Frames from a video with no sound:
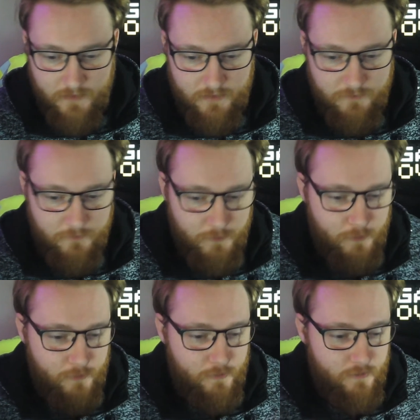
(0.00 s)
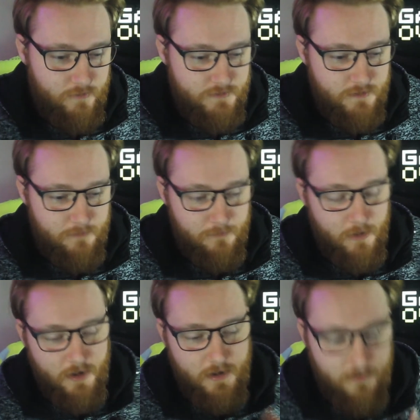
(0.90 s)
for
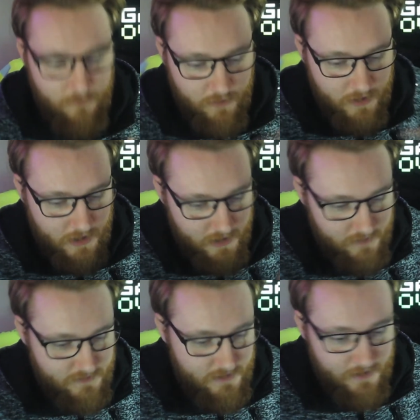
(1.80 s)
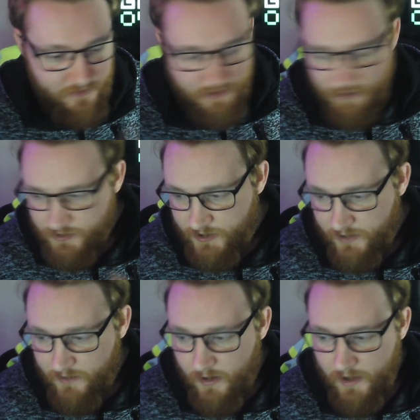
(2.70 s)
in the last year
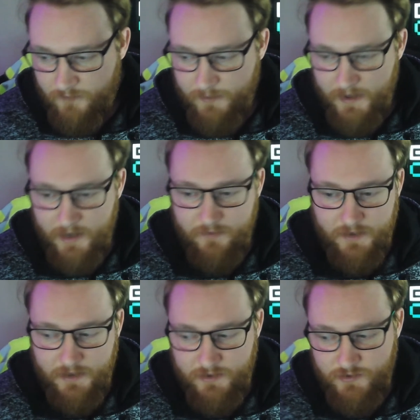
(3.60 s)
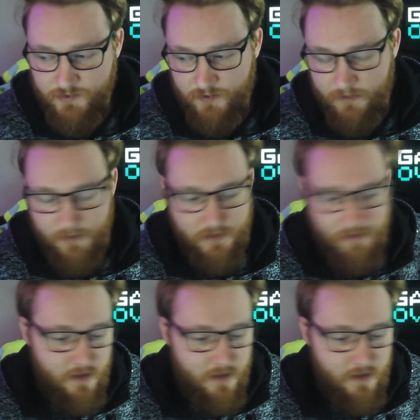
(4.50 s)
that I have been heavily streaming,